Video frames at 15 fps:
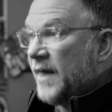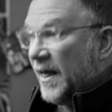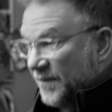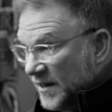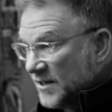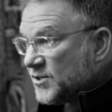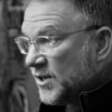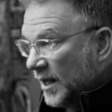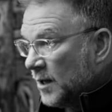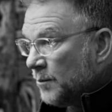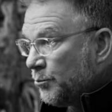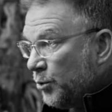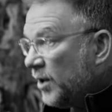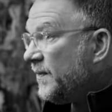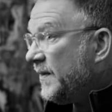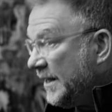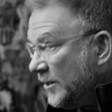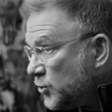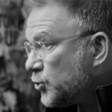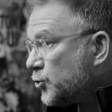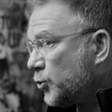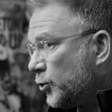that this input,
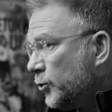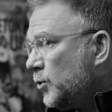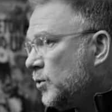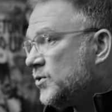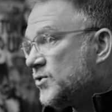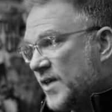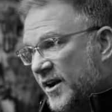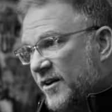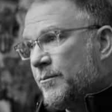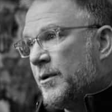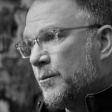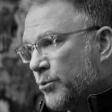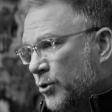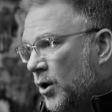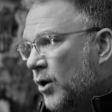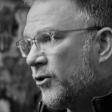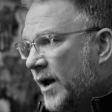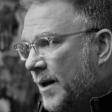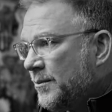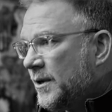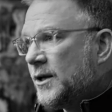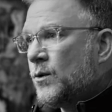these truths that have been
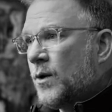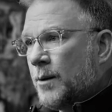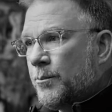programmed into our